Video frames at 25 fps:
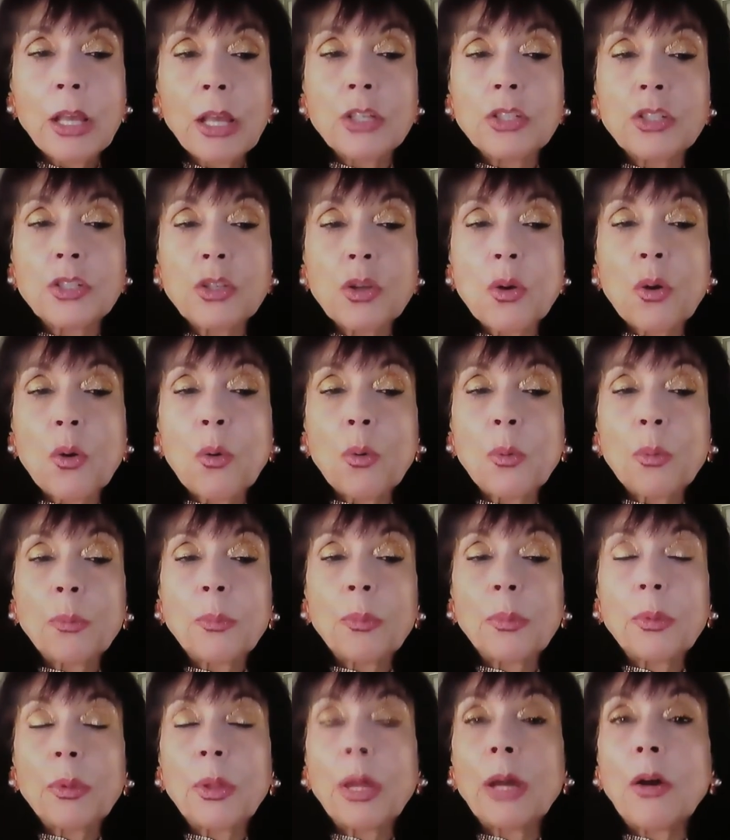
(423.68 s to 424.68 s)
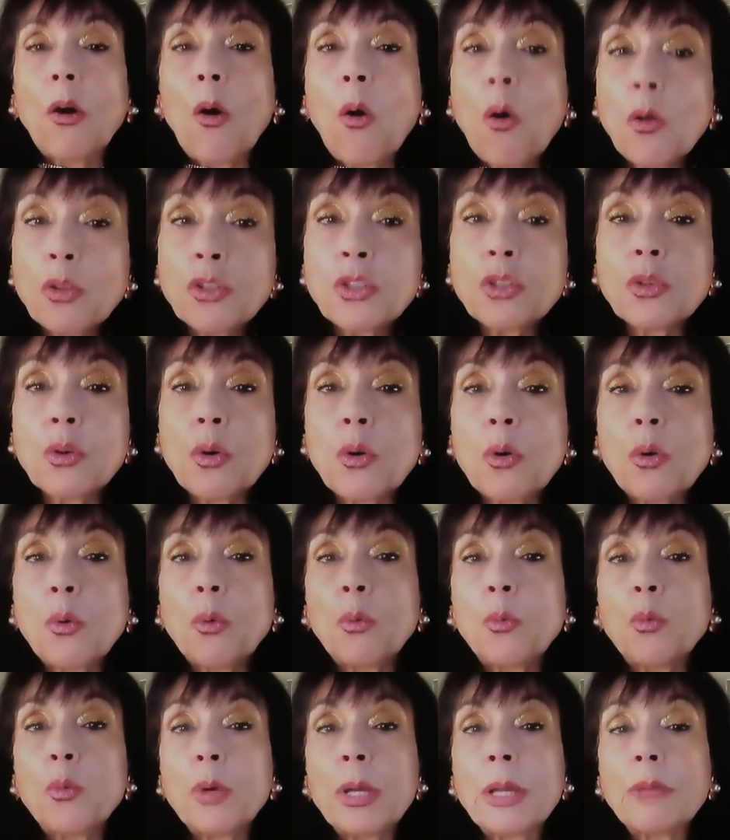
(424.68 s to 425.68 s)
So also
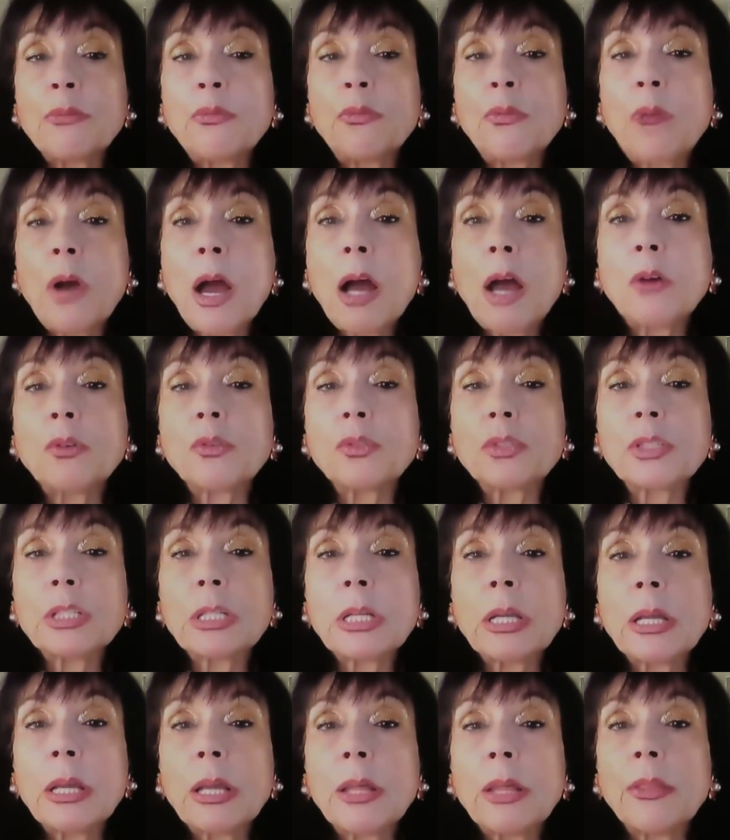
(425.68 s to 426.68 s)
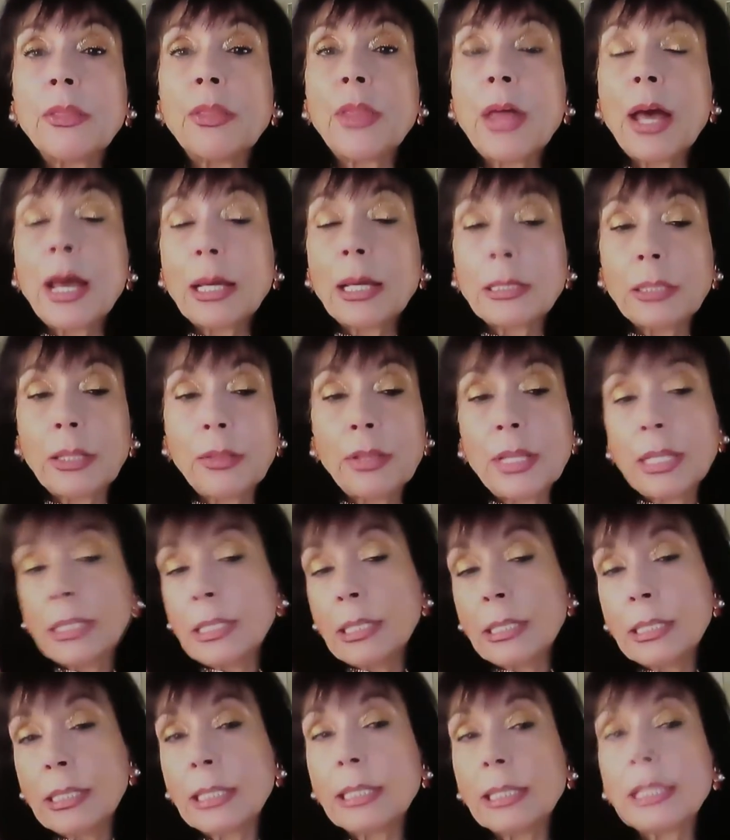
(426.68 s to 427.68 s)
we found that
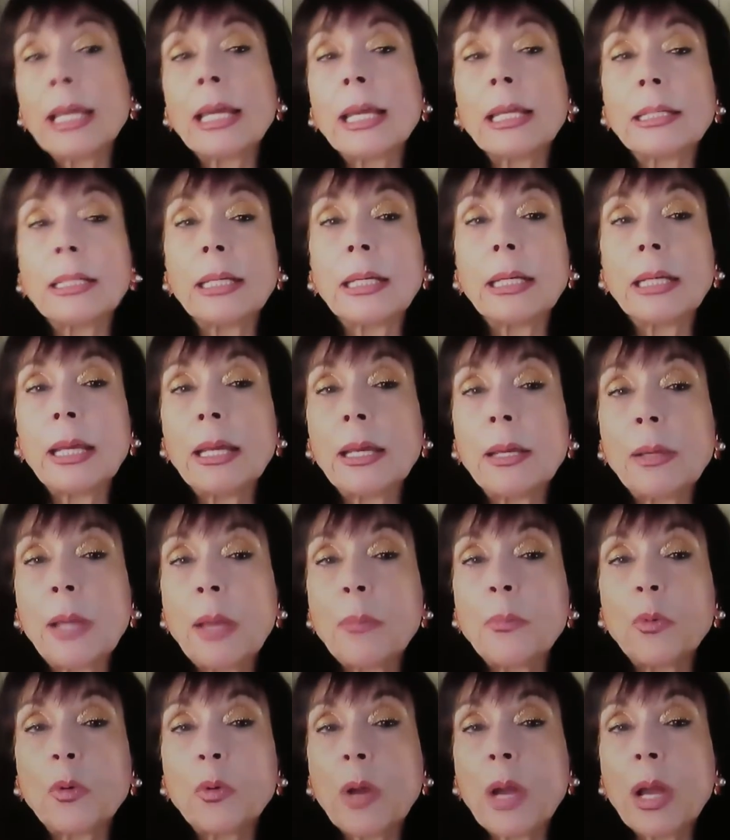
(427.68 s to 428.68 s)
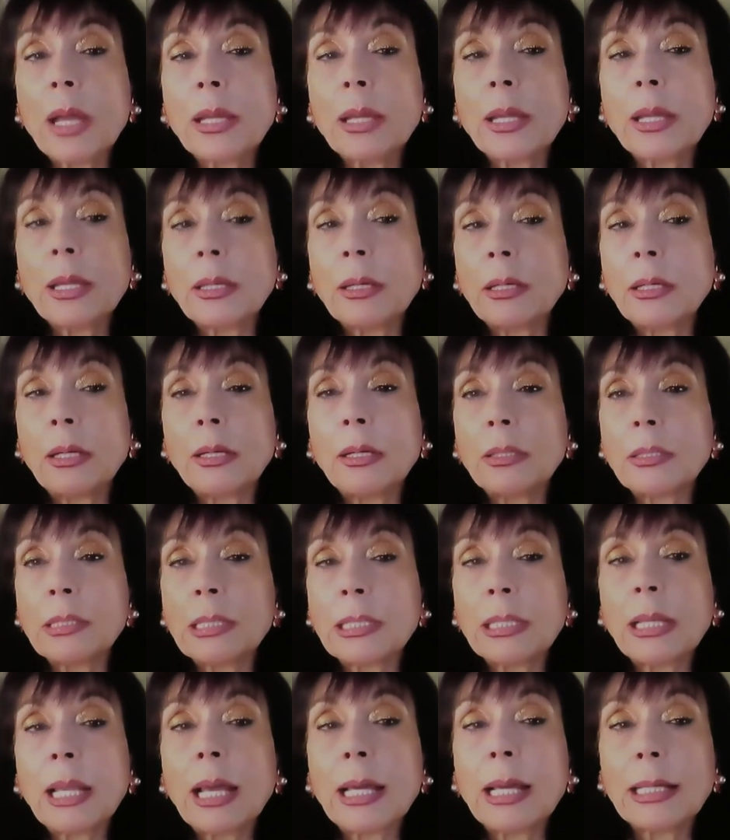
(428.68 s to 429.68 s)
this is again an MRI
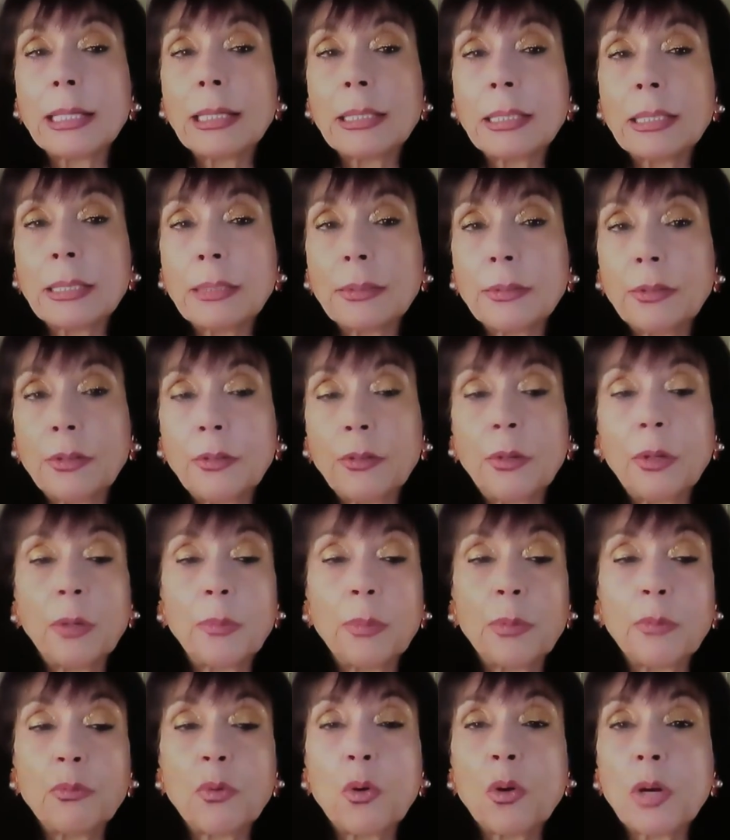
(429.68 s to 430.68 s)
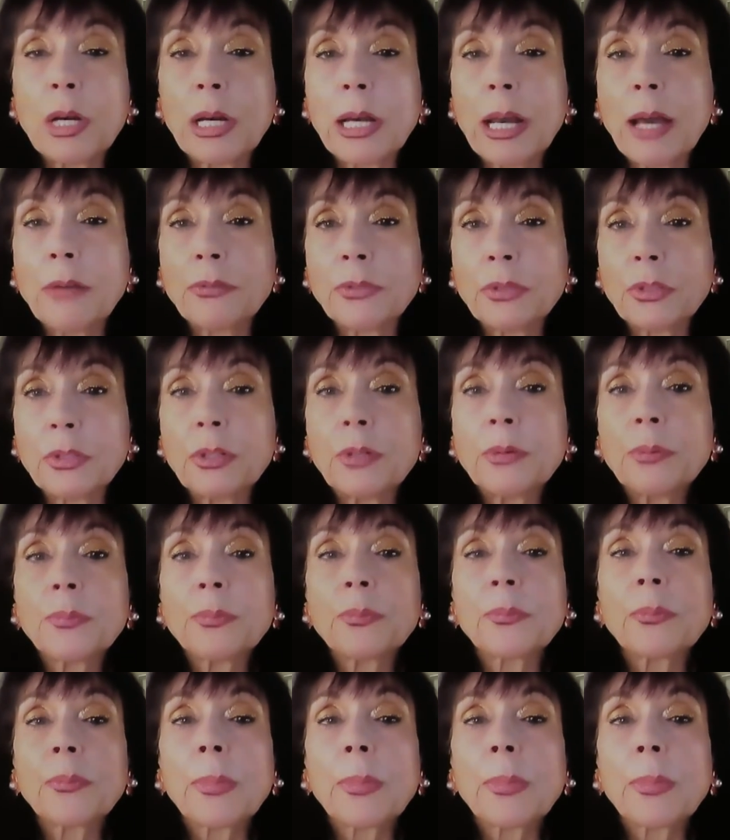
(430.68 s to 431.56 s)
slide before and after.